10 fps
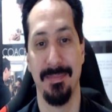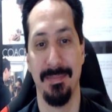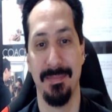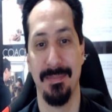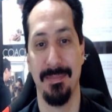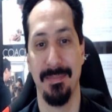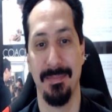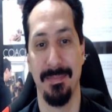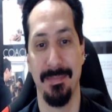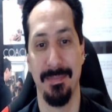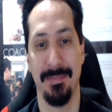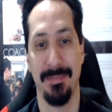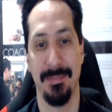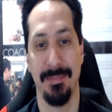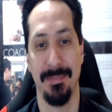
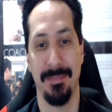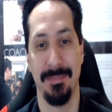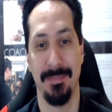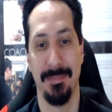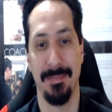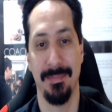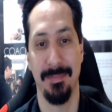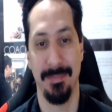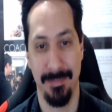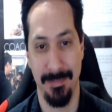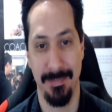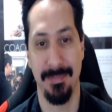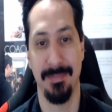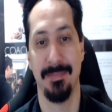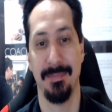
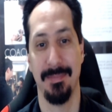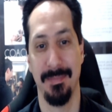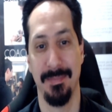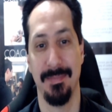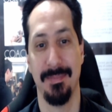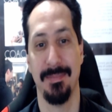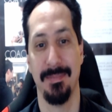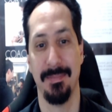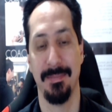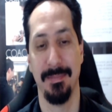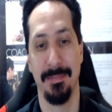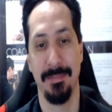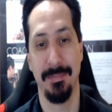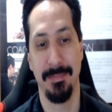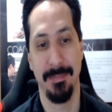
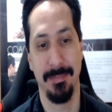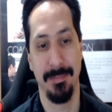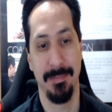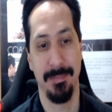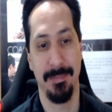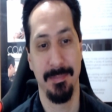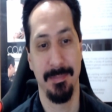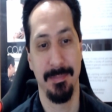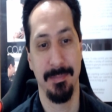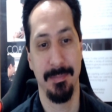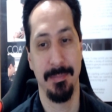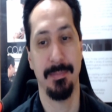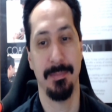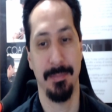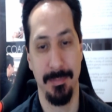
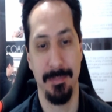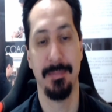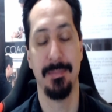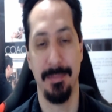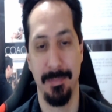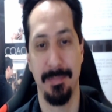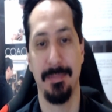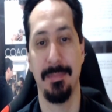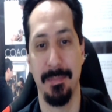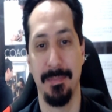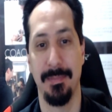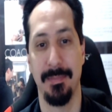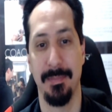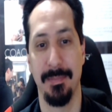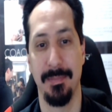
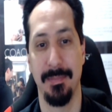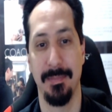No words are spoken by the person on screen.